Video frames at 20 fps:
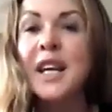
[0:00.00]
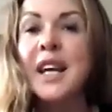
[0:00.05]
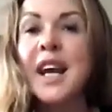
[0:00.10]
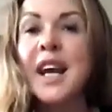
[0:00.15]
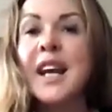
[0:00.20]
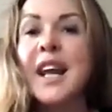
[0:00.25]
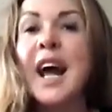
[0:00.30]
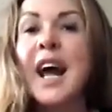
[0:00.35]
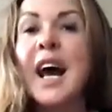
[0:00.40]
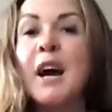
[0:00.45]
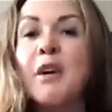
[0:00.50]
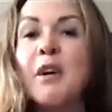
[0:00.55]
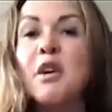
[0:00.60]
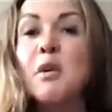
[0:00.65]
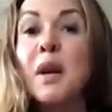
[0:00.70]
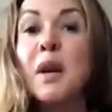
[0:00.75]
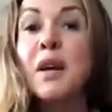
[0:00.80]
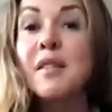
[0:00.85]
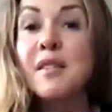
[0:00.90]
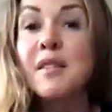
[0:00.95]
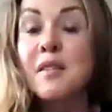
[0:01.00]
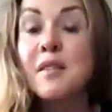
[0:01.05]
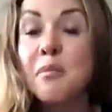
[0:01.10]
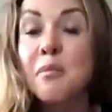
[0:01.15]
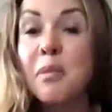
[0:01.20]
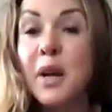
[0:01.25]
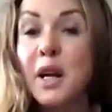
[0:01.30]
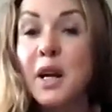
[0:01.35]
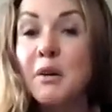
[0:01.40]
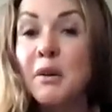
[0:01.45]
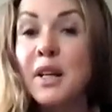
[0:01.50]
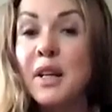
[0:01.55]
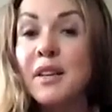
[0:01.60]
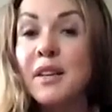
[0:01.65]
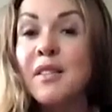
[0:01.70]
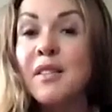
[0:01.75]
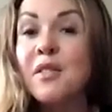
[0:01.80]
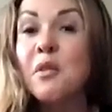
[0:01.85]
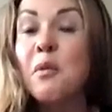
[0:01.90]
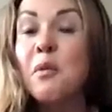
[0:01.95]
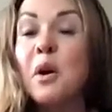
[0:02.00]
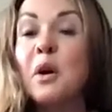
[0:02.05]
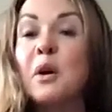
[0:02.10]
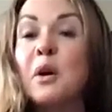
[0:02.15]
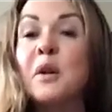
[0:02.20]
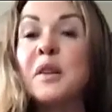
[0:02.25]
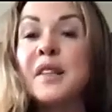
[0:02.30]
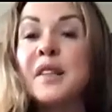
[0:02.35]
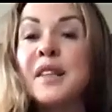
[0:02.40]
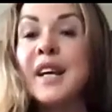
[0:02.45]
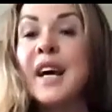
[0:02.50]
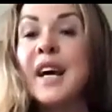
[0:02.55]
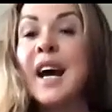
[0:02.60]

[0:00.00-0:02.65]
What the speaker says: in how you experience the world,